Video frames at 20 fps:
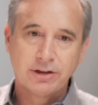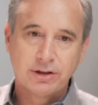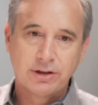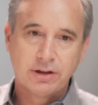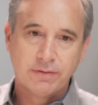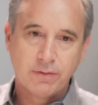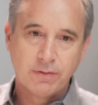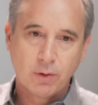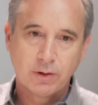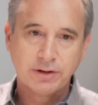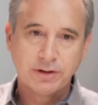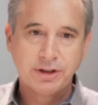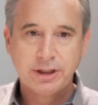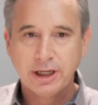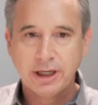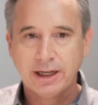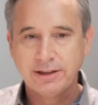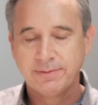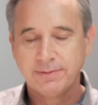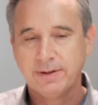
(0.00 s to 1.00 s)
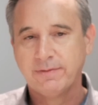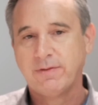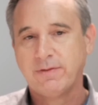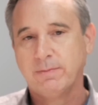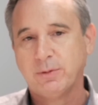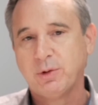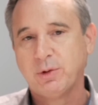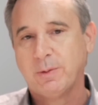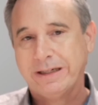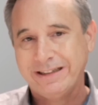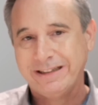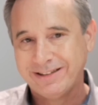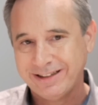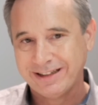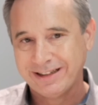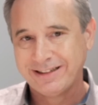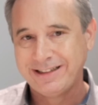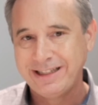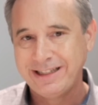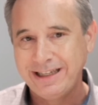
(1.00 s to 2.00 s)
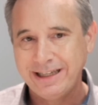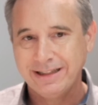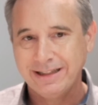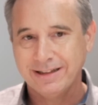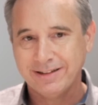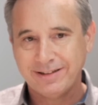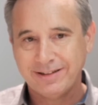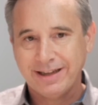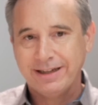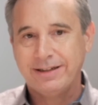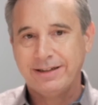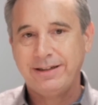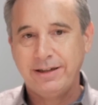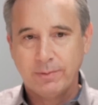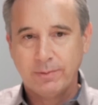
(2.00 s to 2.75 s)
divorce judgment from 2016 that said